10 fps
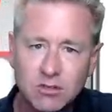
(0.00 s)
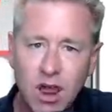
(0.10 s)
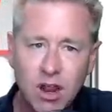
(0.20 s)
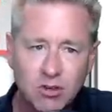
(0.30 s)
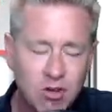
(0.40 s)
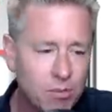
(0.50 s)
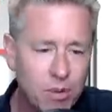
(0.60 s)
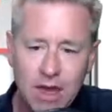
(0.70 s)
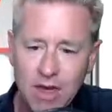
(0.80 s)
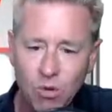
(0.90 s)
Try to, try to
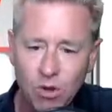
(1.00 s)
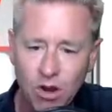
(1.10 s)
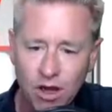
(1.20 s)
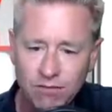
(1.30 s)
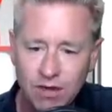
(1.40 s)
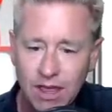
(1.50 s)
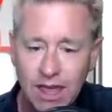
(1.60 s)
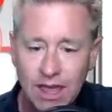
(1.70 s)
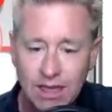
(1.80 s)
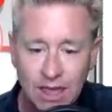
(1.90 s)
pay that one off.
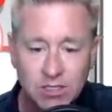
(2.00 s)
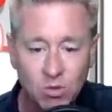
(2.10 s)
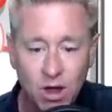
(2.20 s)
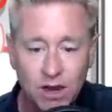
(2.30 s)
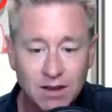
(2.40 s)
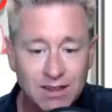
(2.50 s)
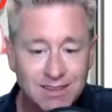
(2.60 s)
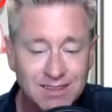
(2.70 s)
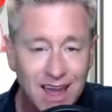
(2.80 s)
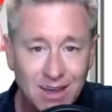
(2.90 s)
And guess what?
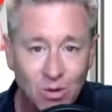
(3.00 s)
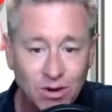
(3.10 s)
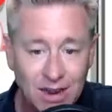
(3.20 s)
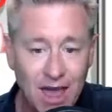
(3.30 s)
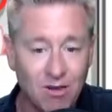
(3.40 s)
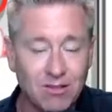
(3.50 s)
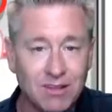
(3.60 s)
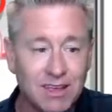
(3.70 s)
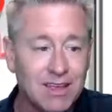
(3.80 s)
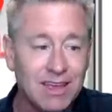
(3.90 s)
It's not going down.
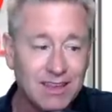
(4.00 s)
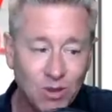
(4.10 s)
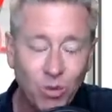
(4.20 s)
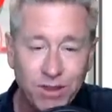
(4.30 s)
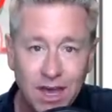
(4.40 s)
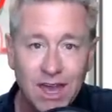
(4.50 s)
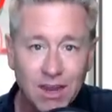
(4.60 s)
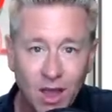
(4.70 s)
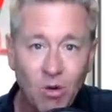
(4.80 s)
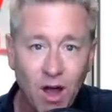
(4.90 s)
It's only going
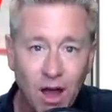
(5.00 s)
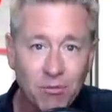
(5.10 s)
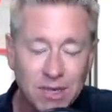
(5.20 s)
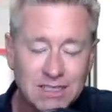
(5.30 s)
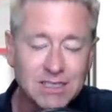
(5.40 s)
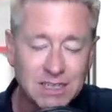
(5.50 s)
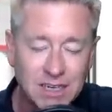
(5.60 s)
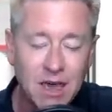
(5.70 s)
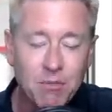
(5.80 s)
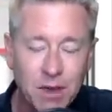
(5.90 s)
to go up because it's a
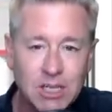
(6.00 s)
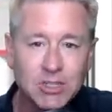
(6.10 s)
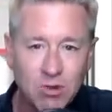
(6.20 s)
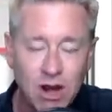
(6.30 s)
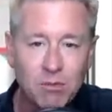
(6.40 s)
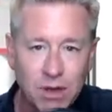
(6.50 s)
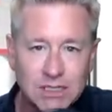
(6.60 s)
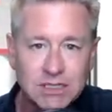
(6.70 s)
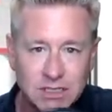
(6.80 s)
debt-based, credit-based